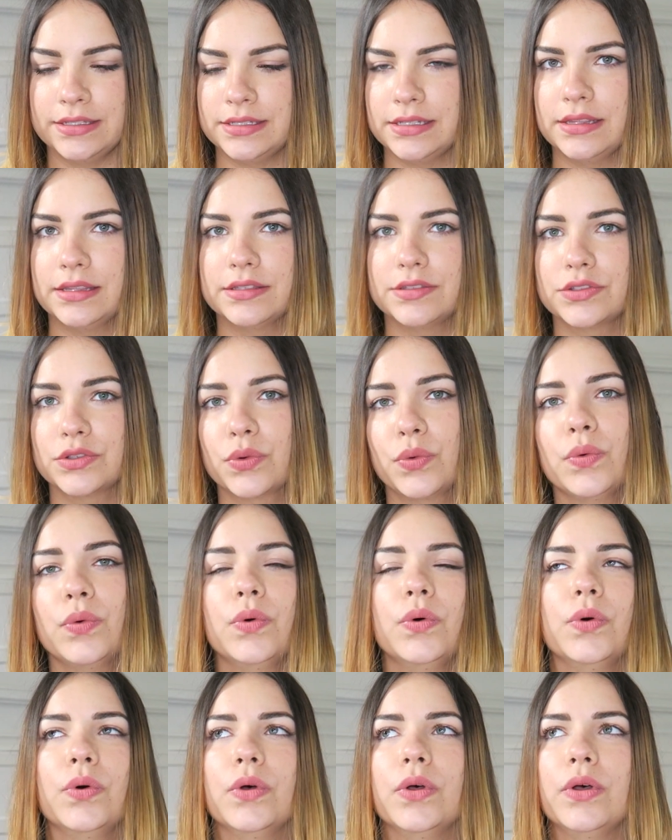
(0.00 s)
into the
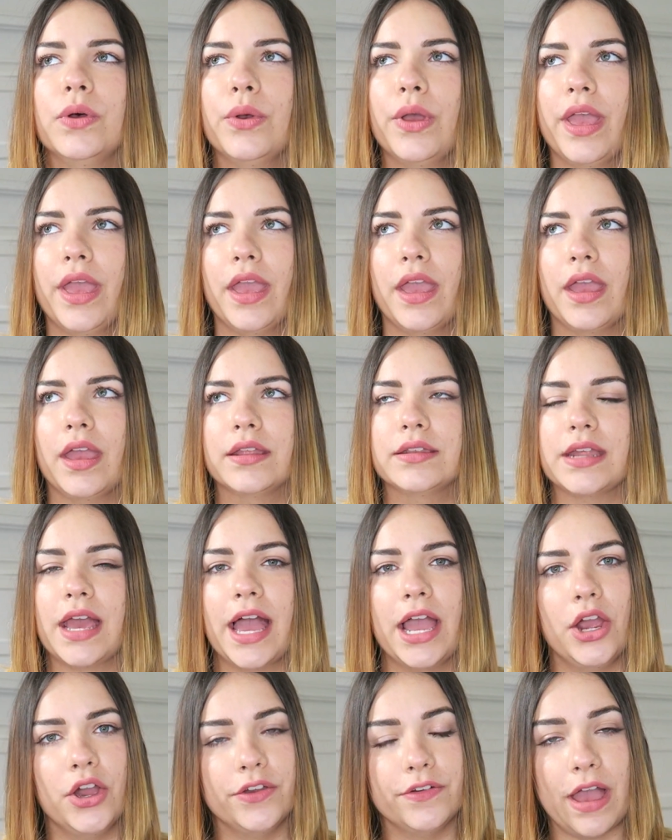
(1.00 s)
school, and
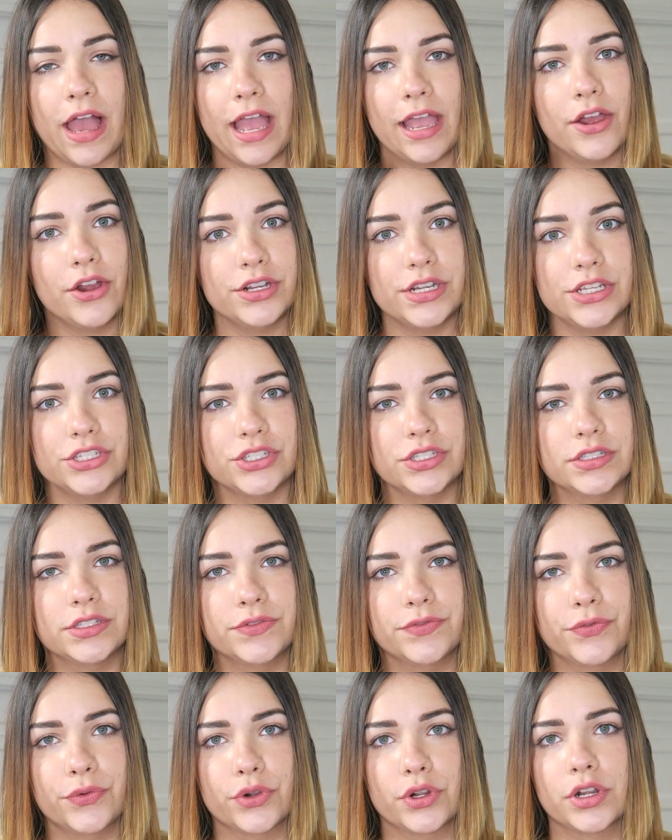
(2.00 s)
I auditioned
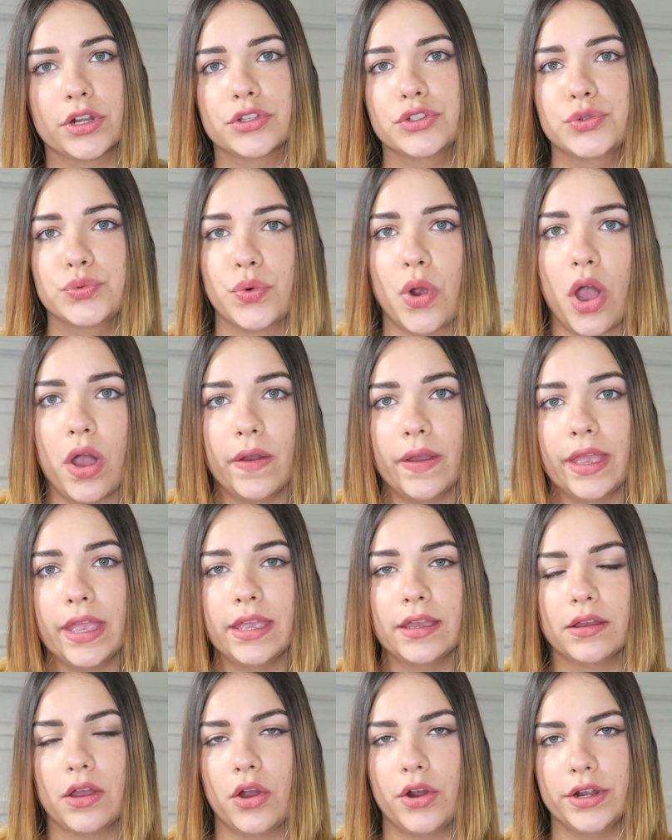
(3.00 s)
for
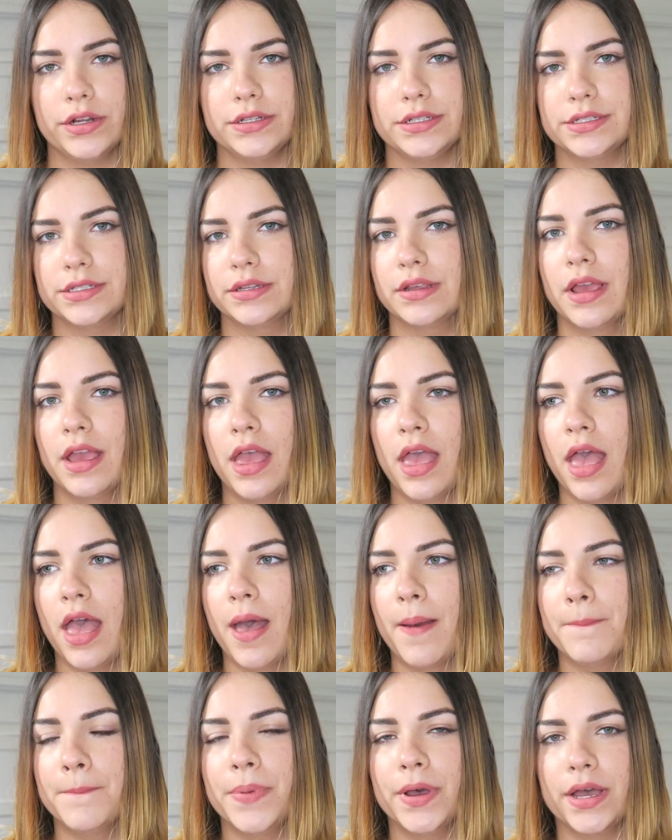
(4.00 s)
drawing art,
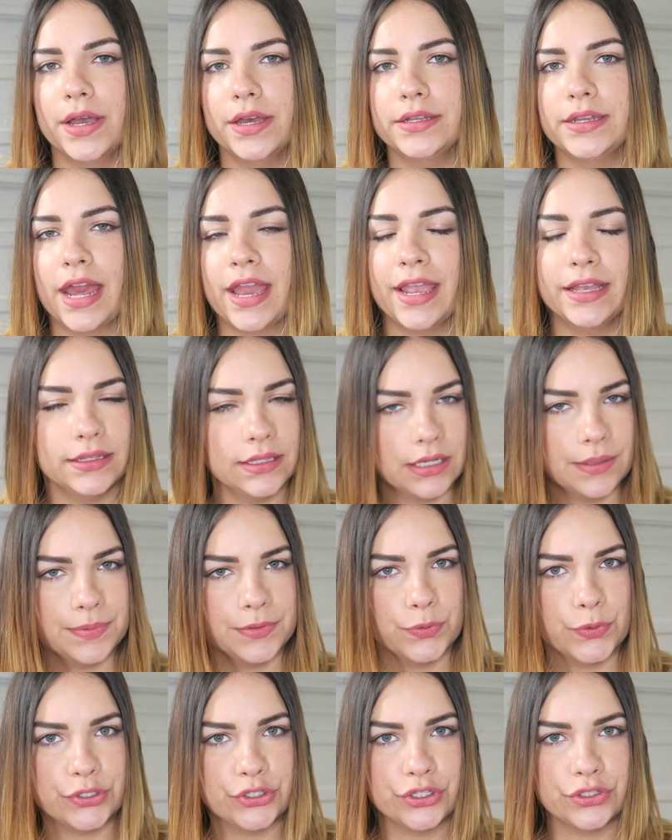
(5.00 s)
but I ended up
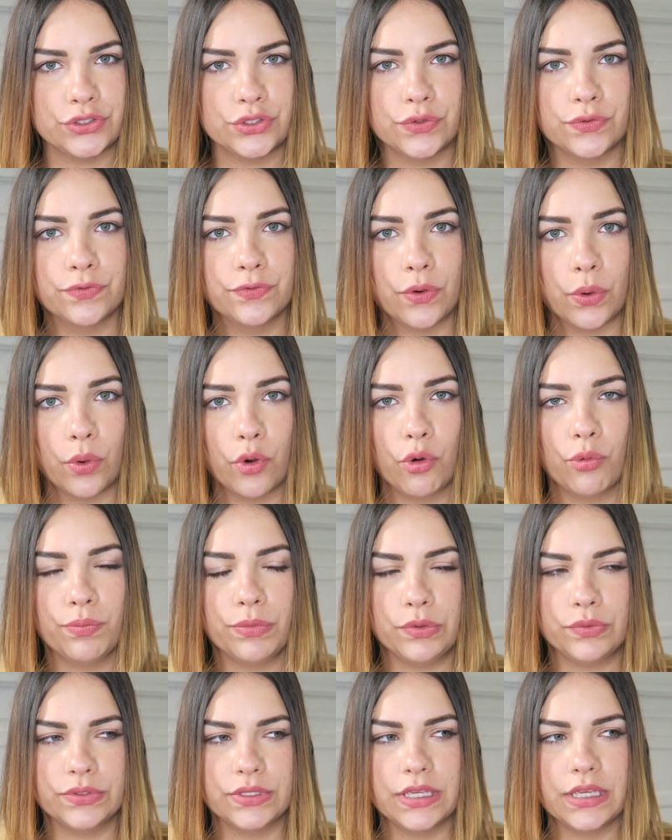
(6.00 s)
switching to vocal
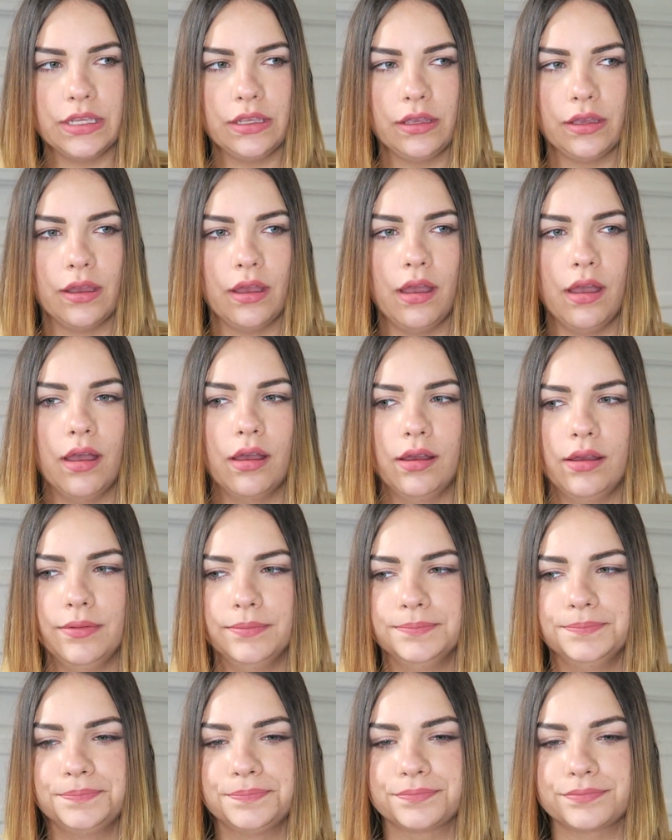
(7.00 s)
music
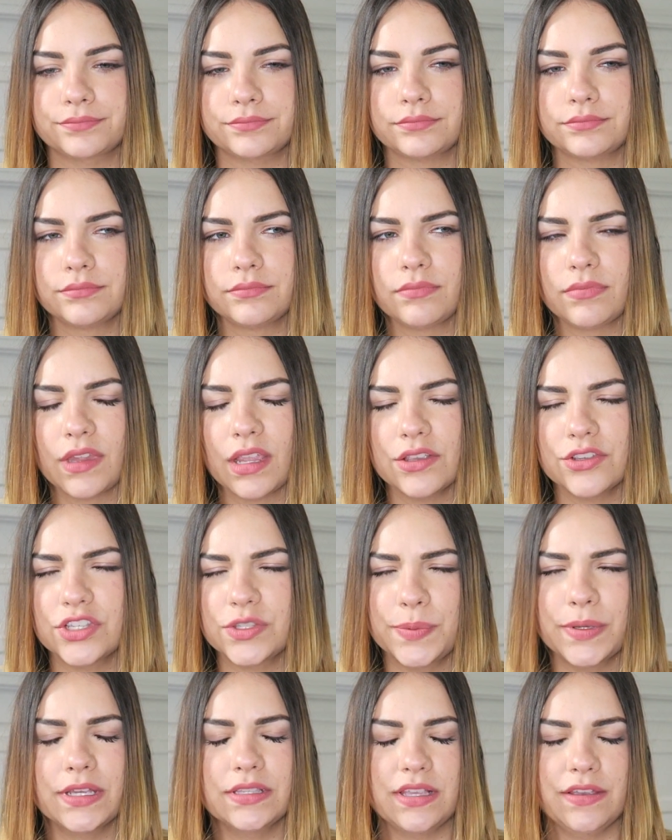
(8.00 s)

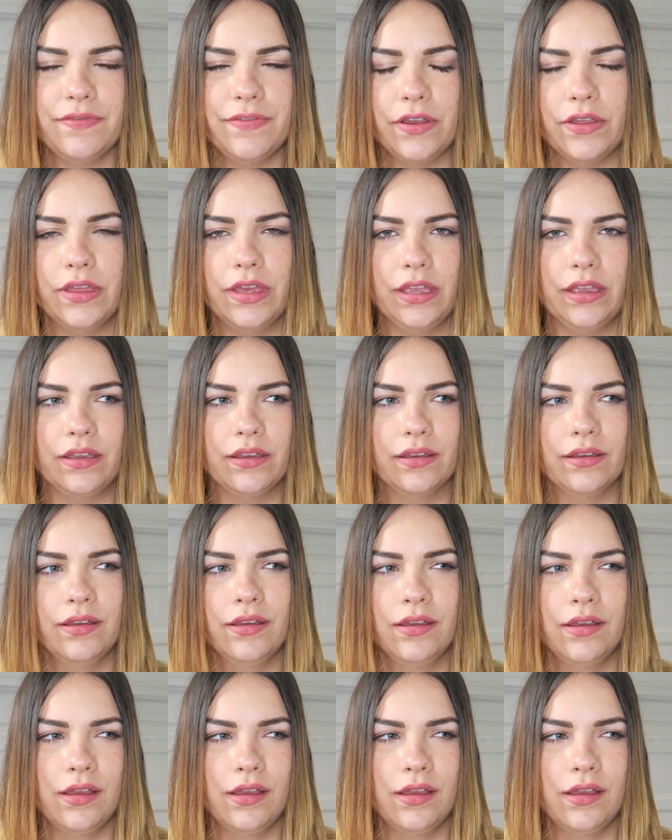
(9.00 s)
just because I felt like